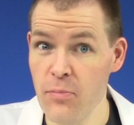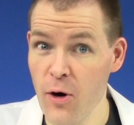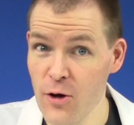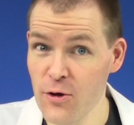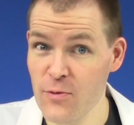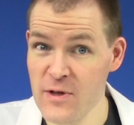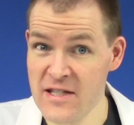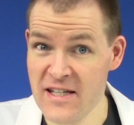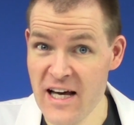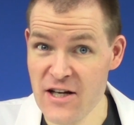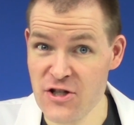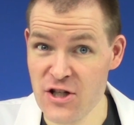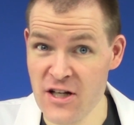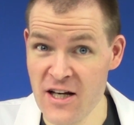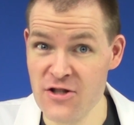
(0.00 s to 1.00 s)

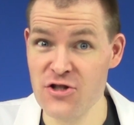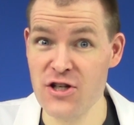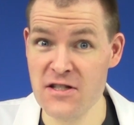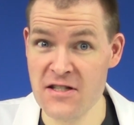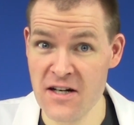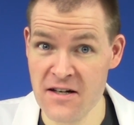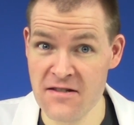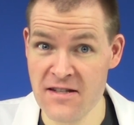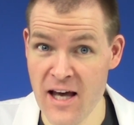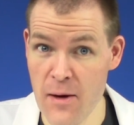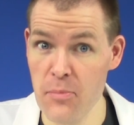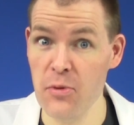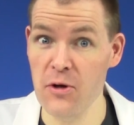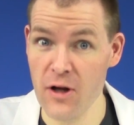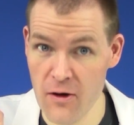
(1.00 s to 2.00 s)
Polarization is just an
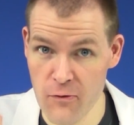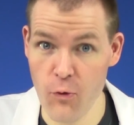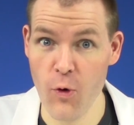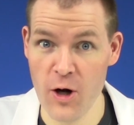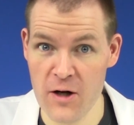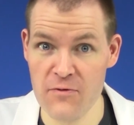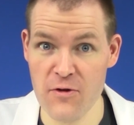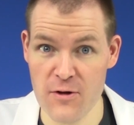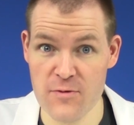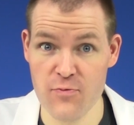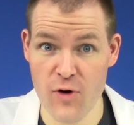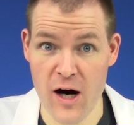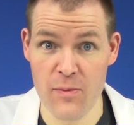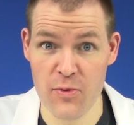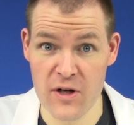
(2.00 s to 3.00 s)
example of one of those
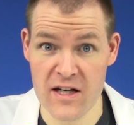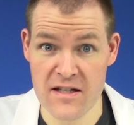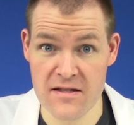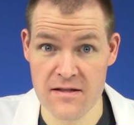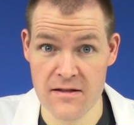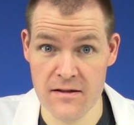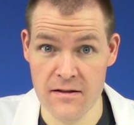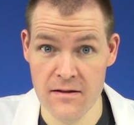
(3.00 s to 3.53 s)
properties.